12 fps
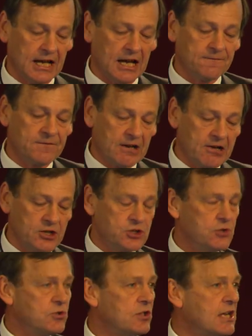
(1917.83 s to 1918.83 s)
At very
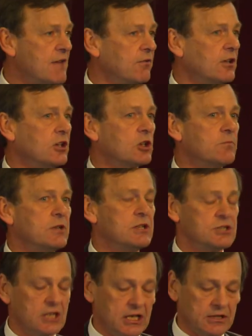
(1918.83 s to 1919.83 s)
junior level, it could be
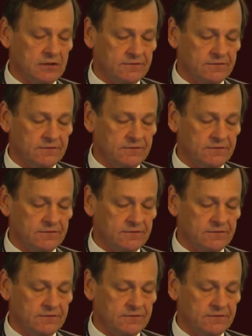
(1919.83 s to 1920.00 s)
taken